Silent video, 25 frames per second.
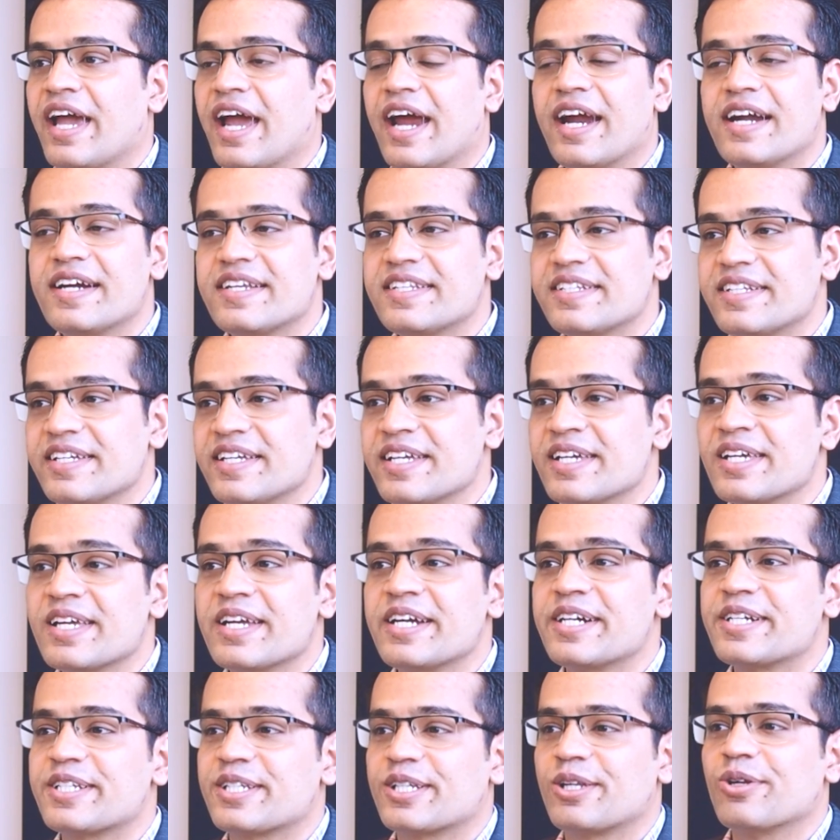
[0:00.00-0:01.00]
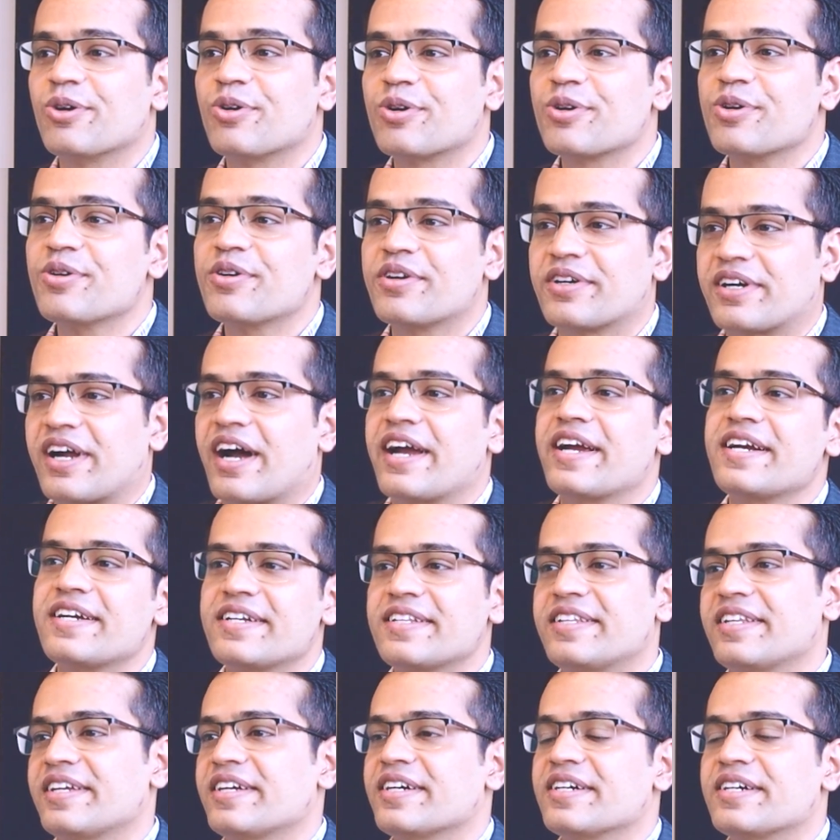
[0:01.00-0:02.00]
and seeing its logo
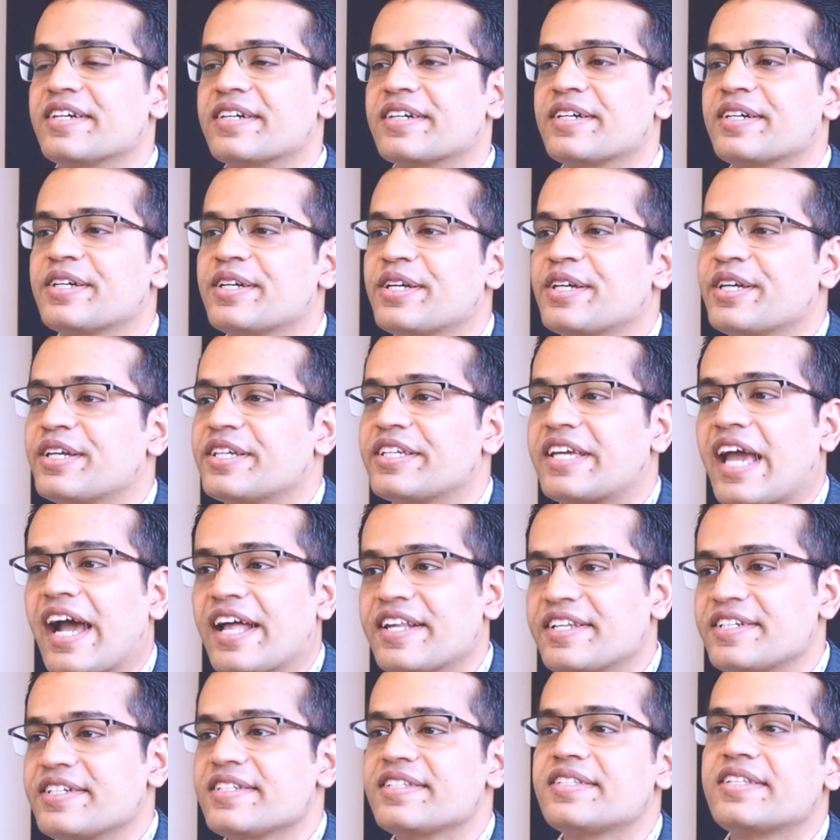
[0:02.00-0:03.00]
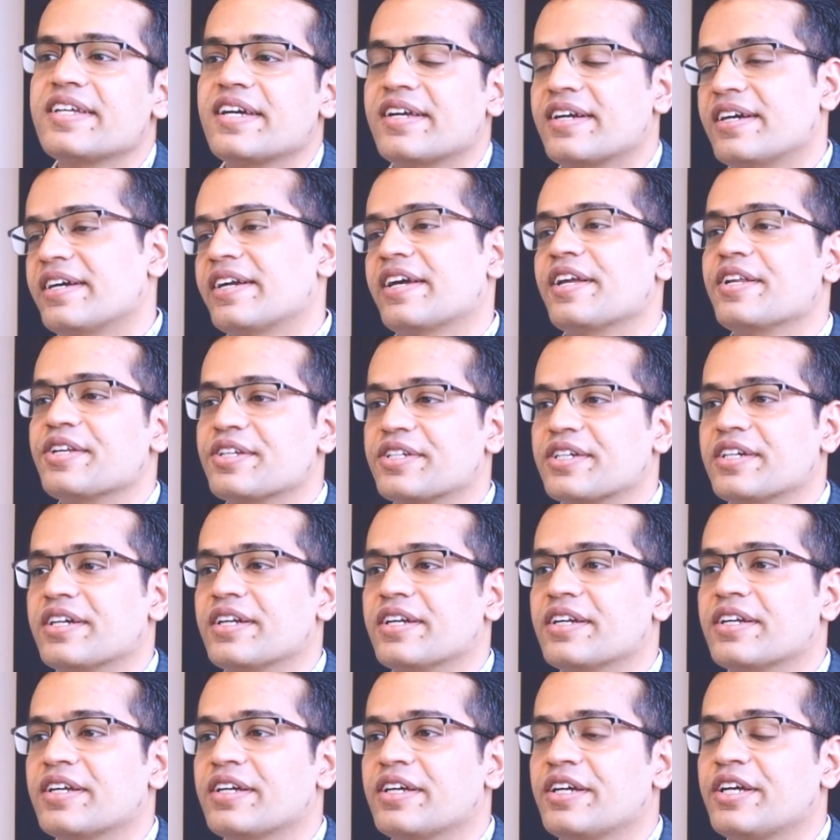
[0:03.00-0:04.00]
right there catches their
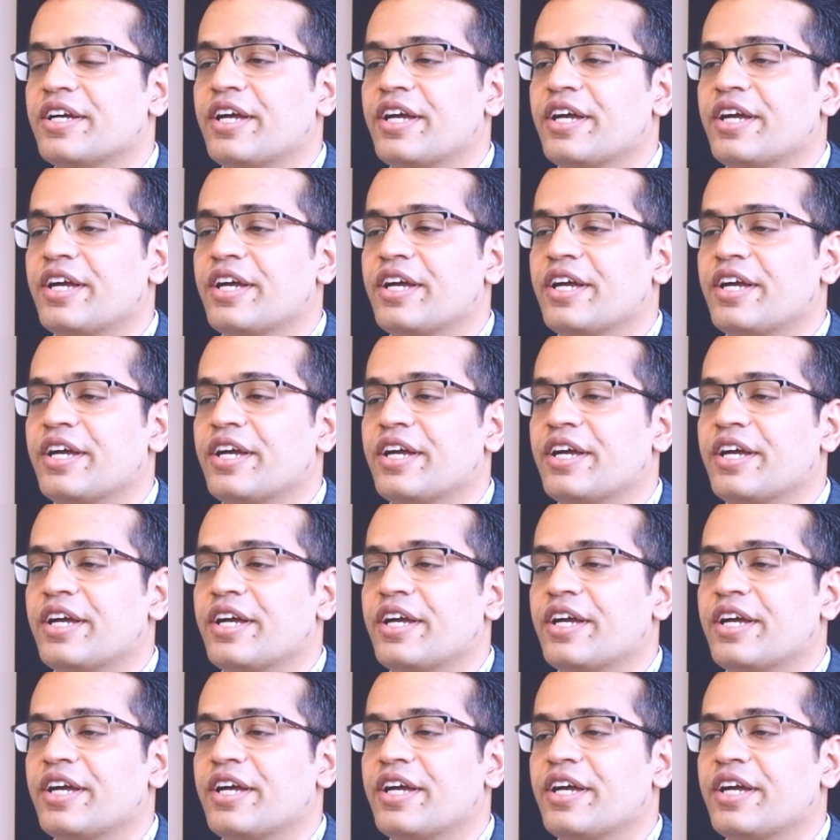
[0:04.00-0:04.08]
attention.